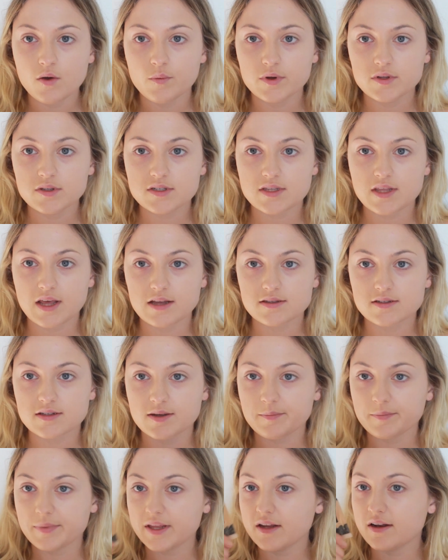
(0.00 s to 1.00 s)
Once that's
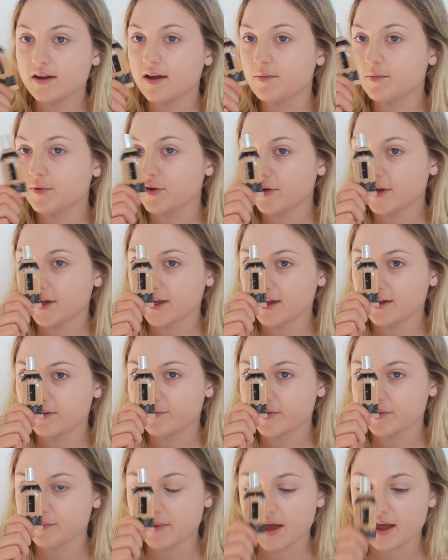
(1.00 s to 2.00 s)
complete, I'm going
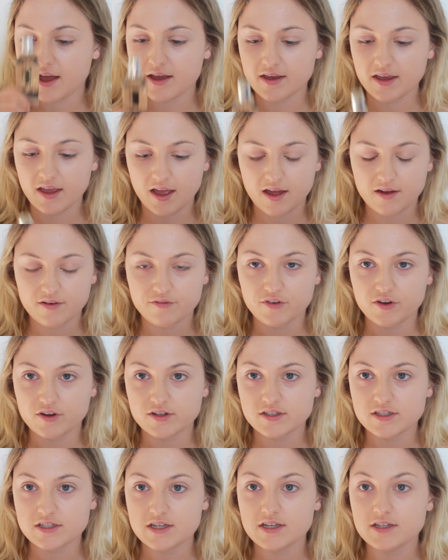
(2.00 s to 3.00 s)
in with my Kat
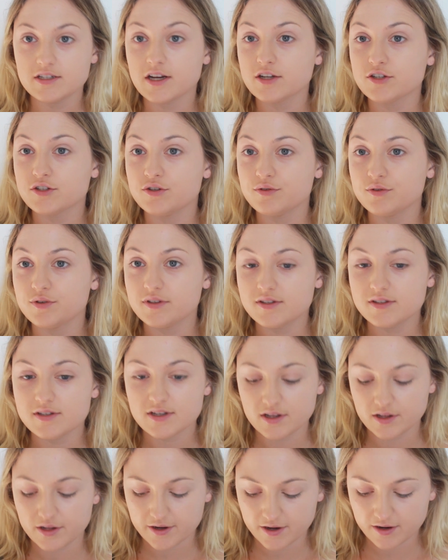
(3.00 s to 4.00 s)
Von D Tattoo
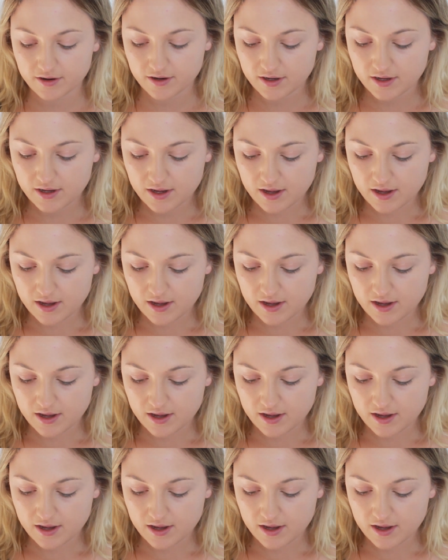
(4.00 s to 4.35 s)
Concealer.